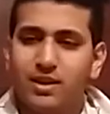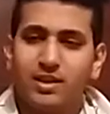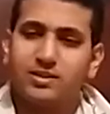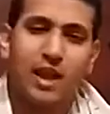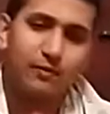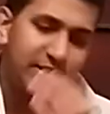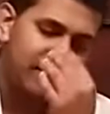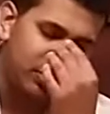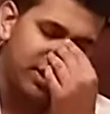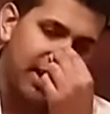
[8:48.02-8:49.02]
It's not really
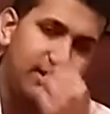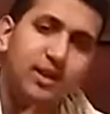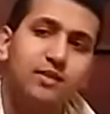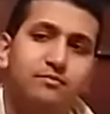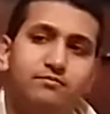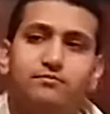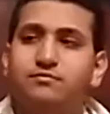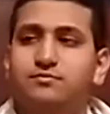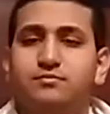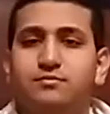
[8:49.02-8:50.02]
entertaining?
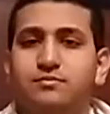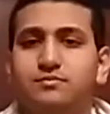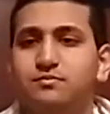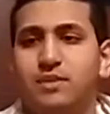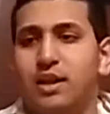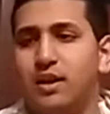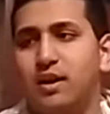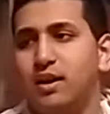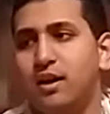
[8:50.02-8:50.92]
Like,